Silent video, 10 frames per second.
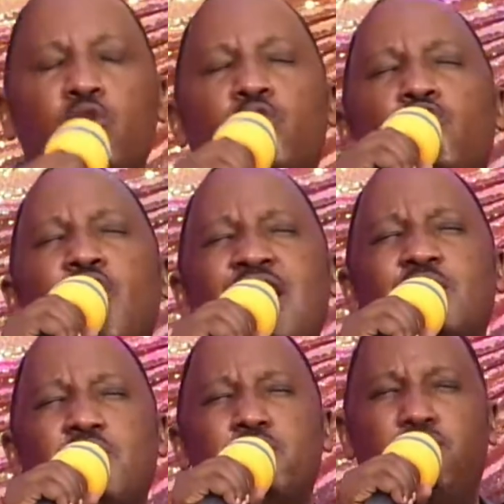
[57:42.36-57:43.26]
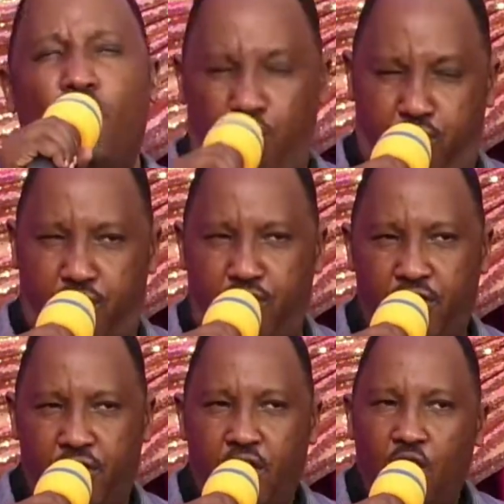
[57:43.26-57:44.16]
grant me both
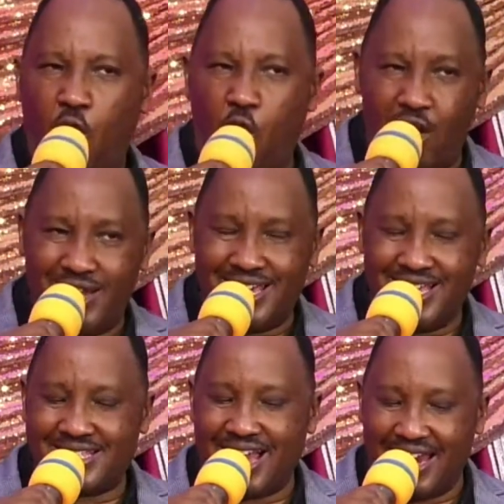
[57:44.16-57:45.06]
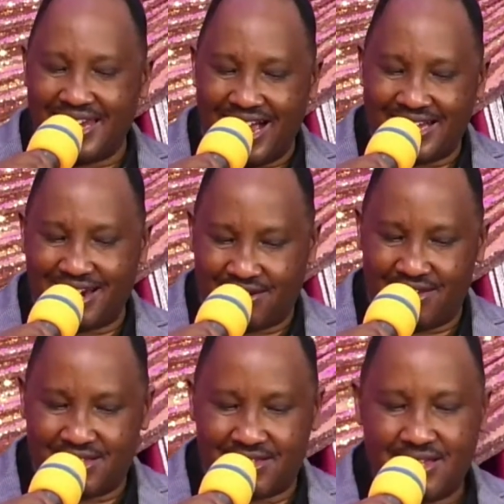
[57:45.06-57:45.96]
audience and
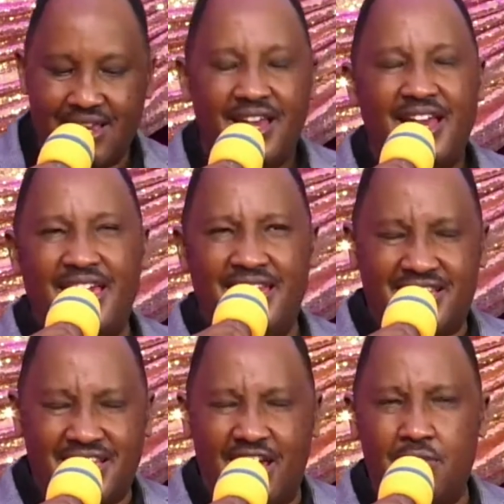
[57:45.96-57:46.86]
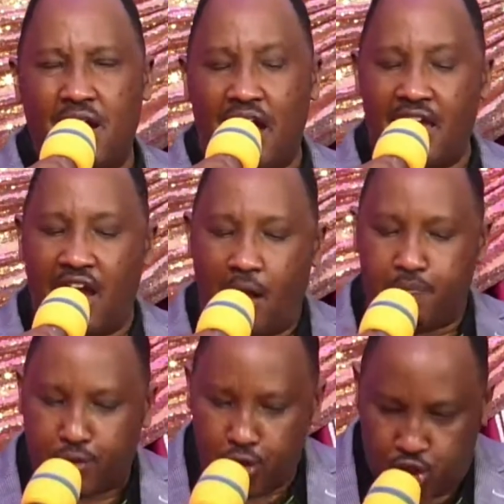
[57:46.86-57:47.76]
utterance anytime I
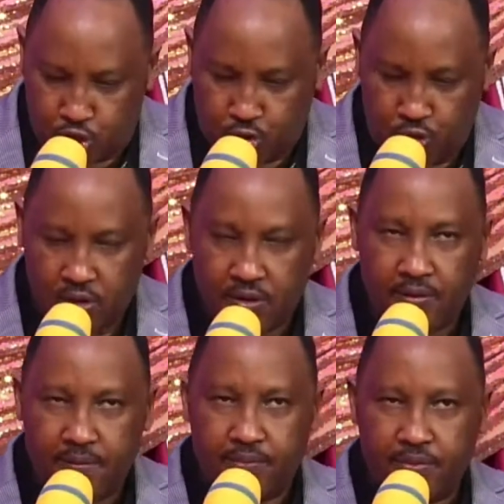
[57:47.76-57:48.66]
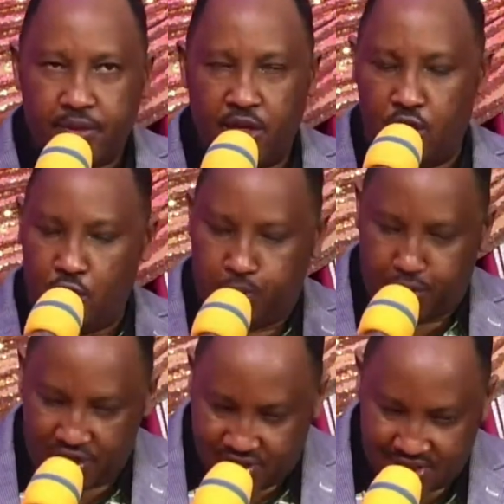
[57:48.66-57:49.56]
approach you in your
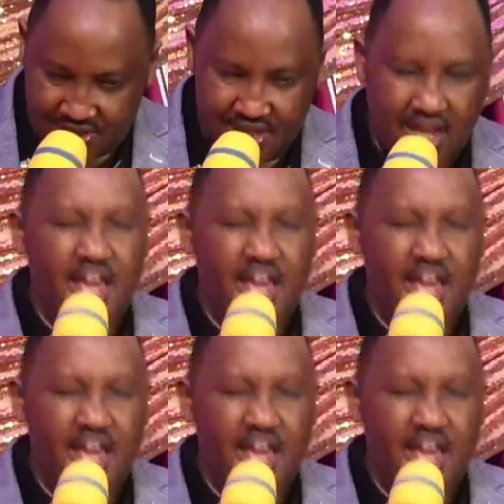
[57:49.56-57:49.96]
presence.